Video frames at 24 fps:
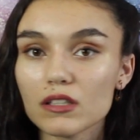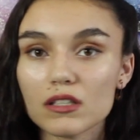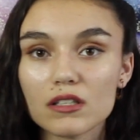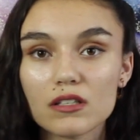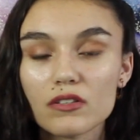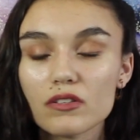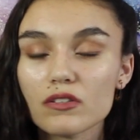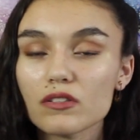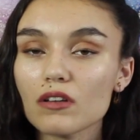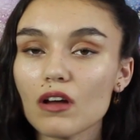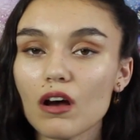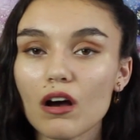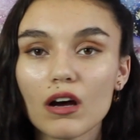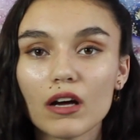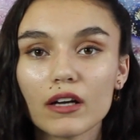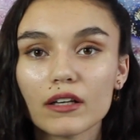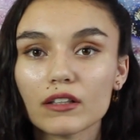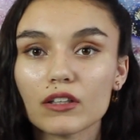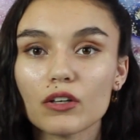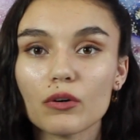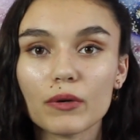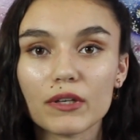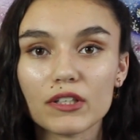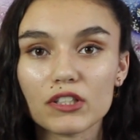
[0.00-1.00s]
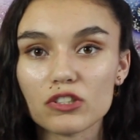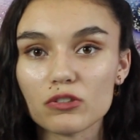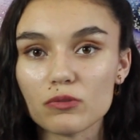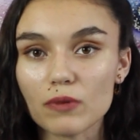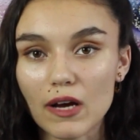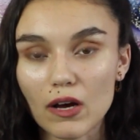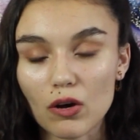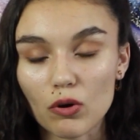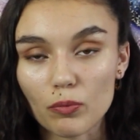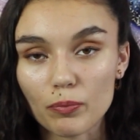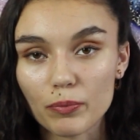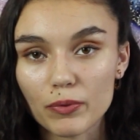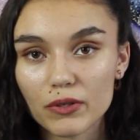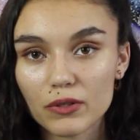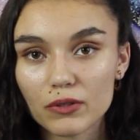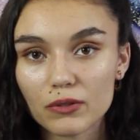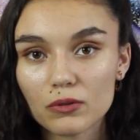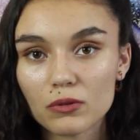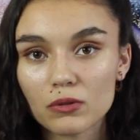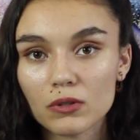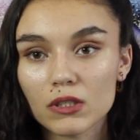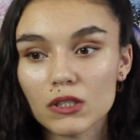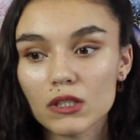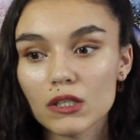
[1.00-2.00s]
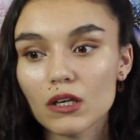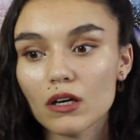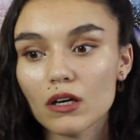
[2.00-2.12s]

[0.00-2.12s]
is not going to help you.